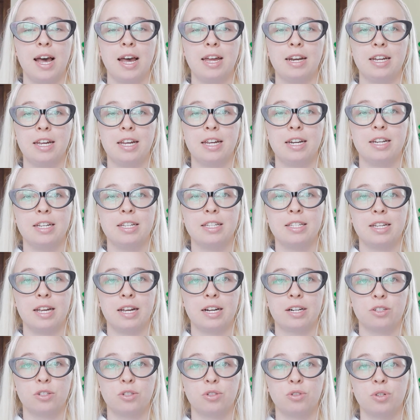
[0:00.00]
and it is
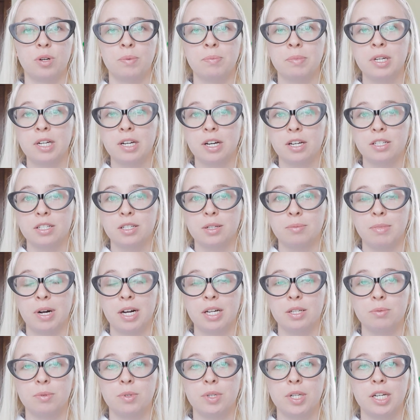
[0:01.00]
extremely
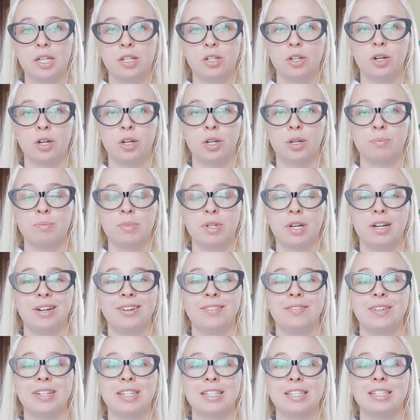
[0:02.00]
customizable in terms
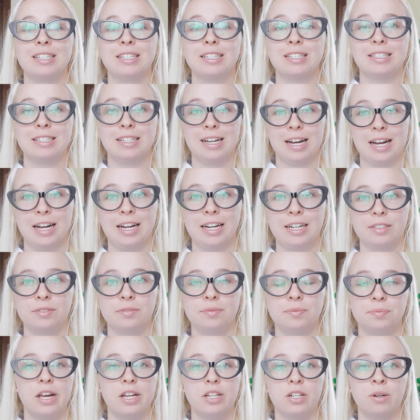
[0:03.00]
of
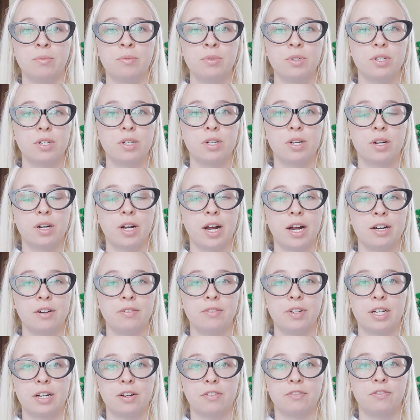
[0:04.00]
design. It's almost kind
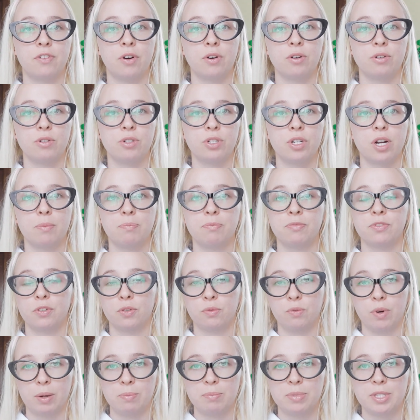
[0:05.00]
of like a Photoshop
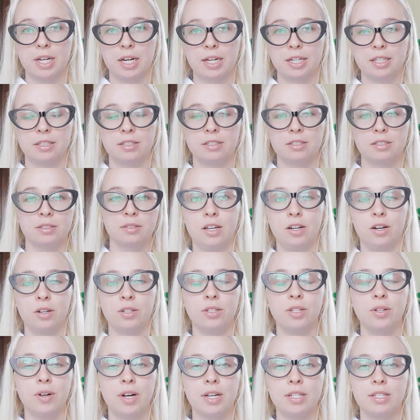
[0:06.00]
for websites. It
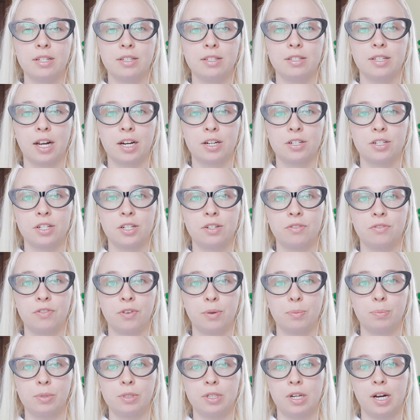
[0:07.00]
also has a section
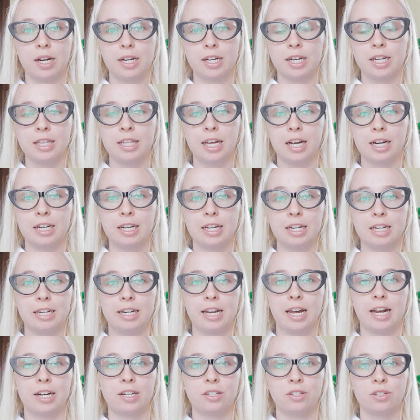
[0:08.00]
for blogging that
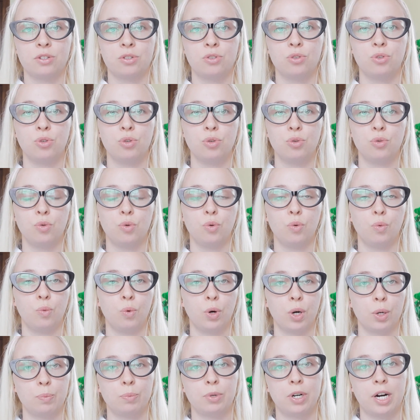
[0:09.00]
connects to
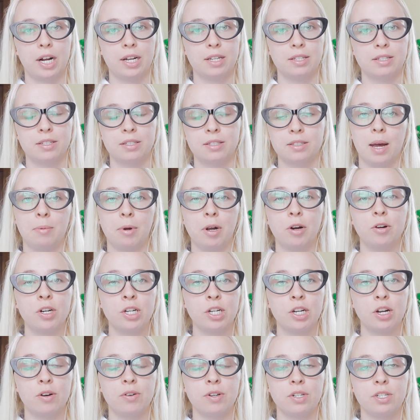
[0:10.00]
WordPress. I'm not
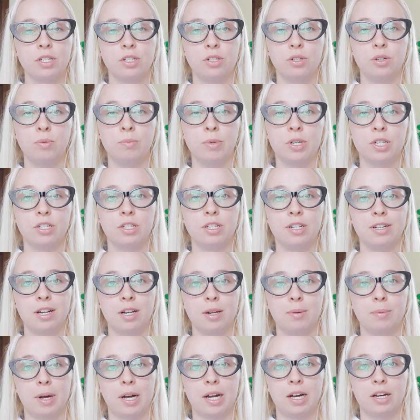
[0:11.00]
going to go into too much
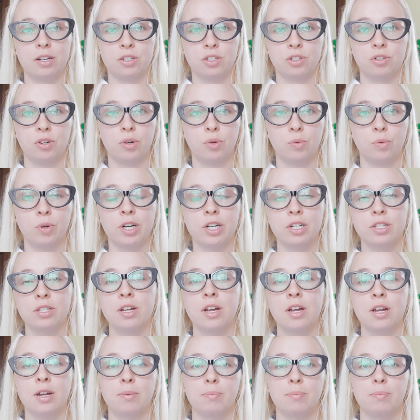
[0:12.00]
detail about how Showit works,